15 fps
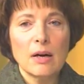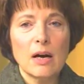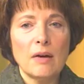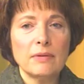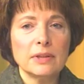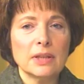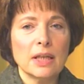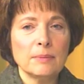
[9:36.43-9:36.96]

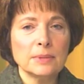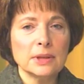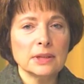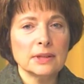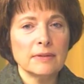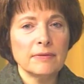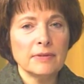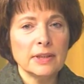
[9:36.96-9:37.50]
Oftentimes
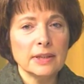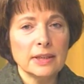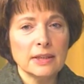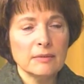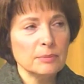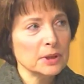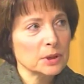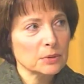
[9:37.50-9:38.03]
there's a
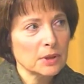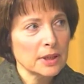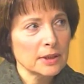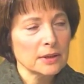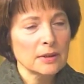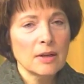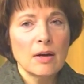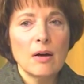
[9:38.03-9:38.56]
feeling of
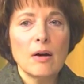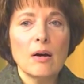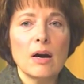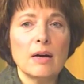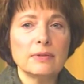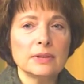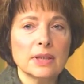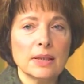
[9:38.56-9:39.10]
betrayal.
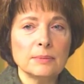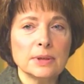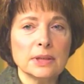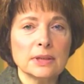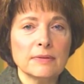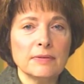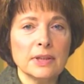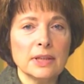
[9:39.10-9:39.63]
Oftentimes
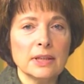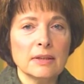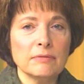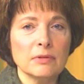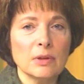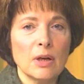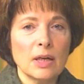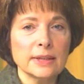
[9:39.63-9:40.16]
there's a feeling
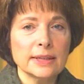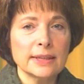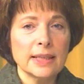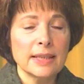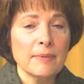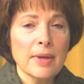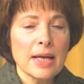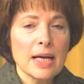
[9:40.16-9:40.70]
of loss
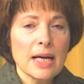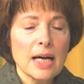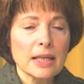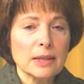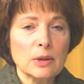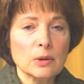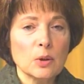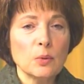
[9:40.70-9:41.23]
that,
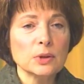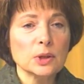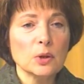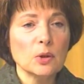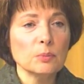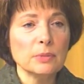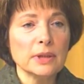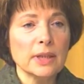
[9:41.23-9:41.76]
no one
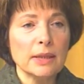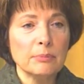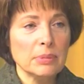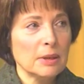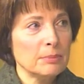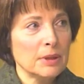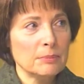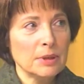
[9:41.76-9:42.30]
told me I'd
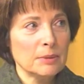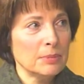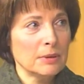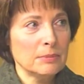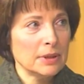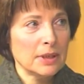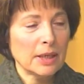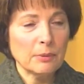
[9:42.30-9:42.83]
blah, blah, blah, blah,
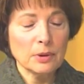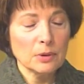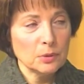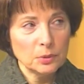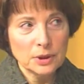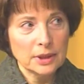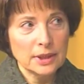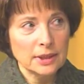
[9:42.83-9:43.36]
blah. I would
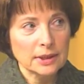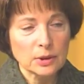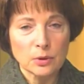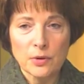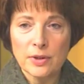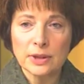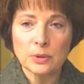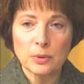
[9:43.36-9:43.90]
lose this,
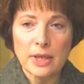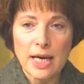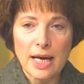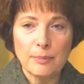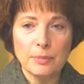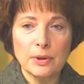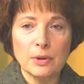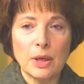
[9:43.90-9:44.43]
or this would
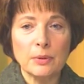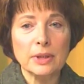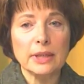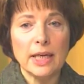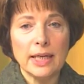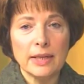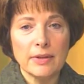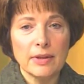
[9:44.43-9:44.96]
happen, or I would
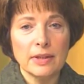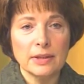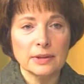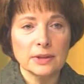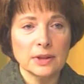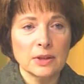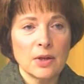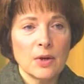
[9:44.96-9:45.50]
gain
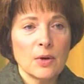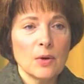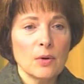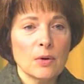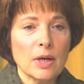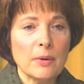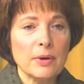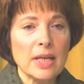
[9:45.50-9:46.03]
this,
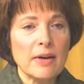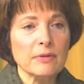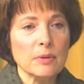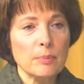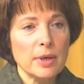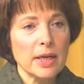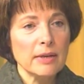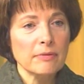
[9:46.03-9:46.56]
or I would have to
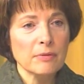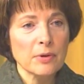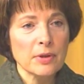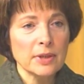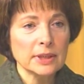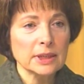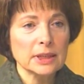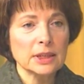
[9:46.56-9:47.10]
pay for
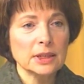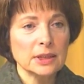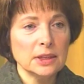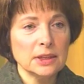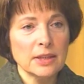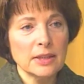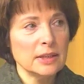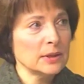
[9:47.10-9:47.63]
this
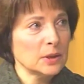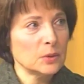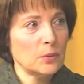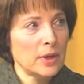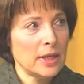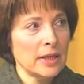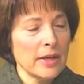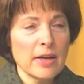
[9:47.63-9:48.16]
decision this way.